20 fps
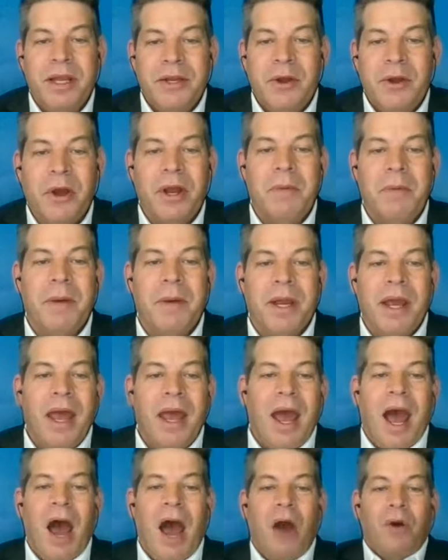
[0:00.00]
talking about
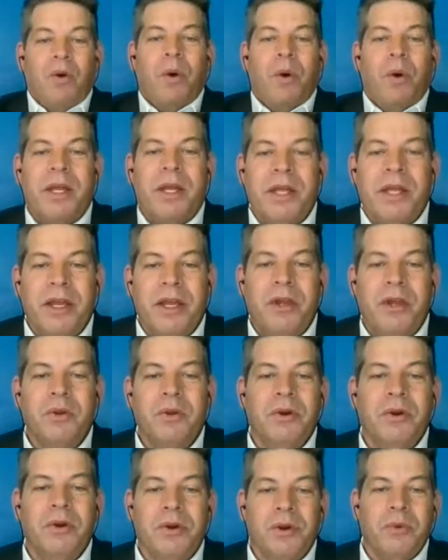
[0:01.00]
how quickly you
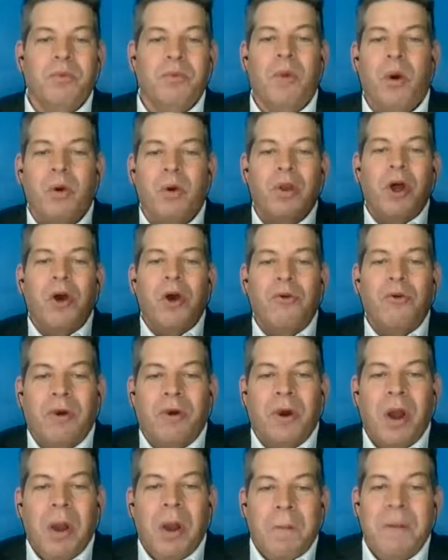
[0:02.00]
learned to roll
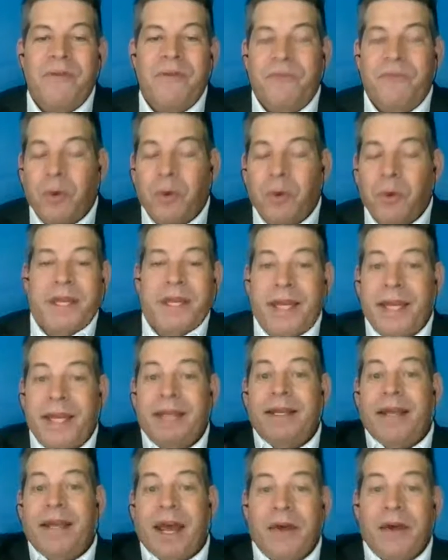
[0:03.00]
over before the
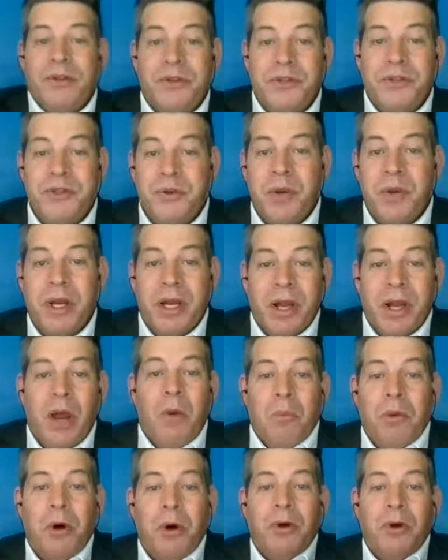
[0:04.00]
kid down the street
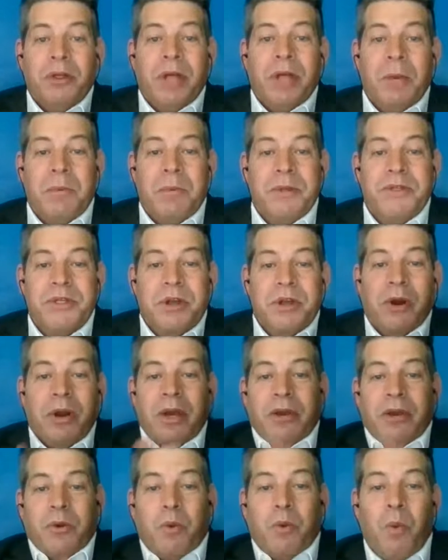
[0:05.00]
pulled up and
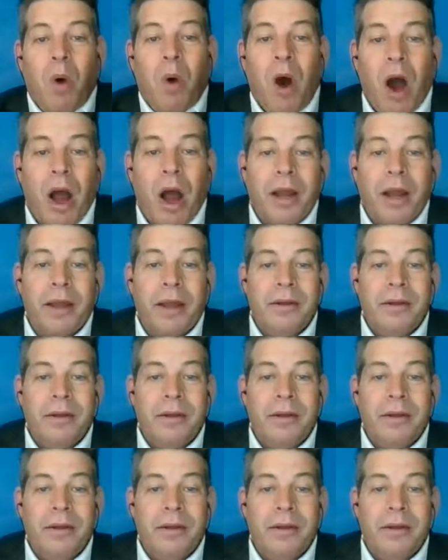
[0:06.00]
started to walk.